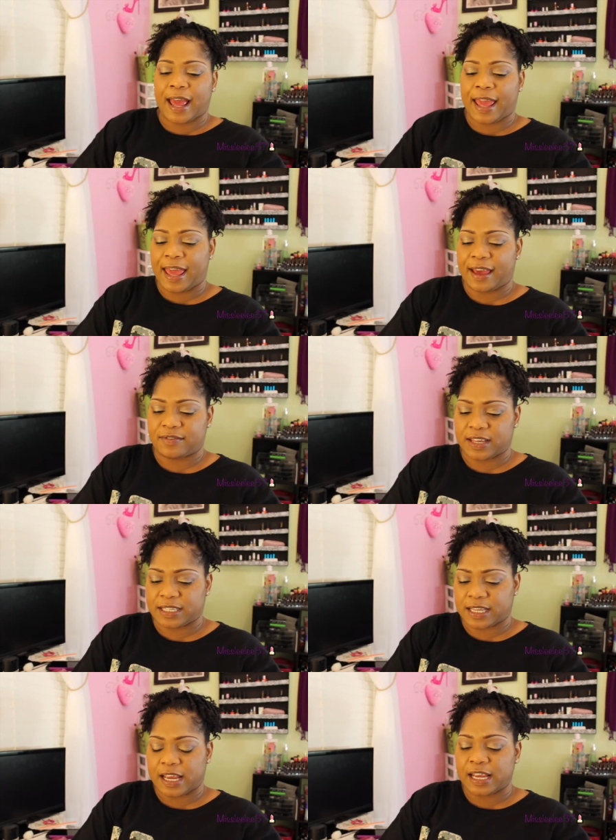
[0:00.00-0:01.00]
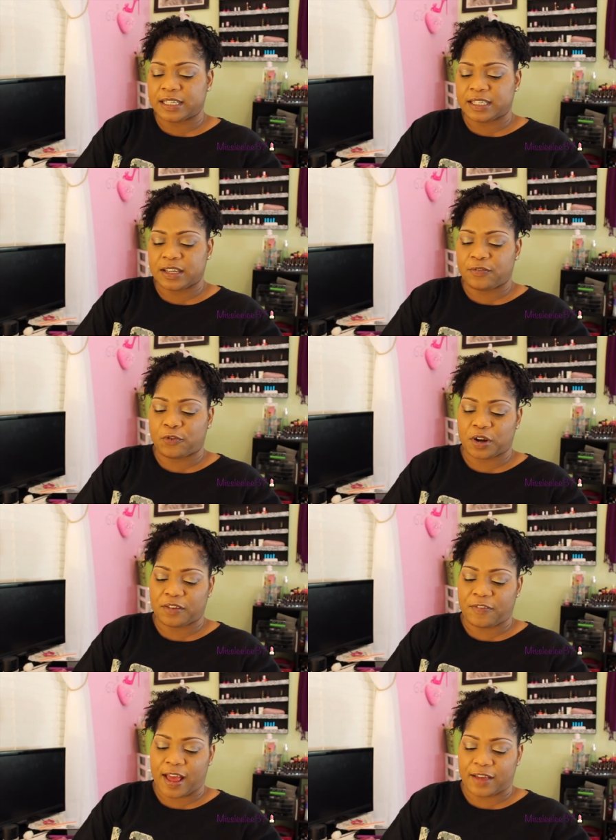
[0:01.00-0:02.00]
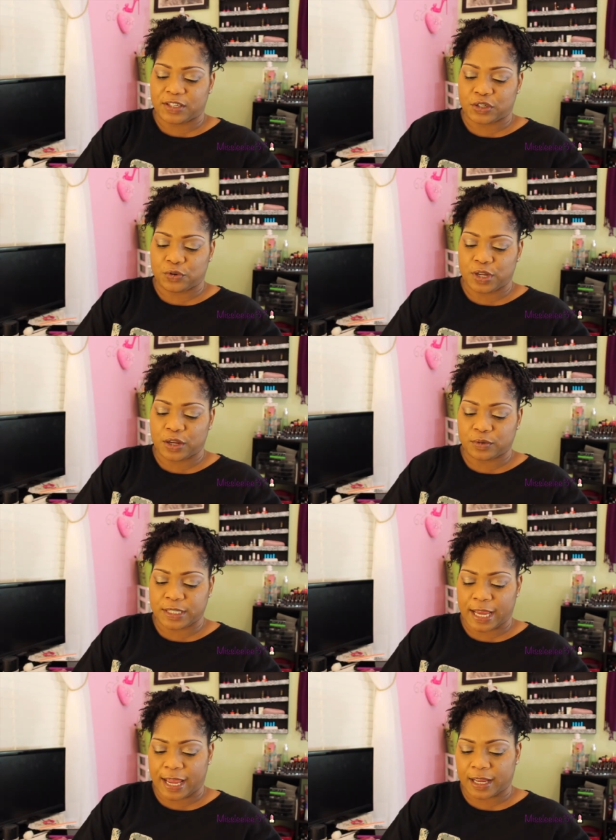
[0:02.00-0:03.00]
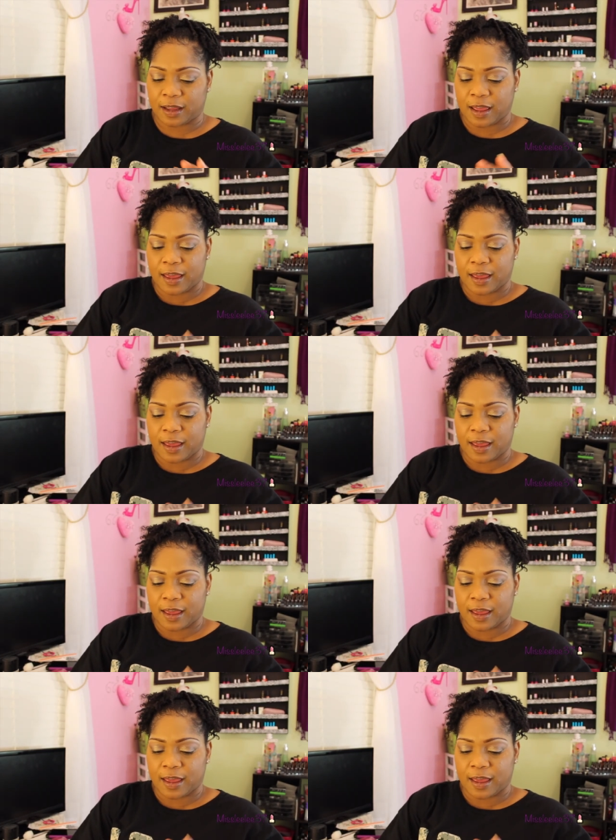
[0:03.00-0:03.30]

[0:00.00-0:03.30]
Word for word: I have this NC45 Studio Tech,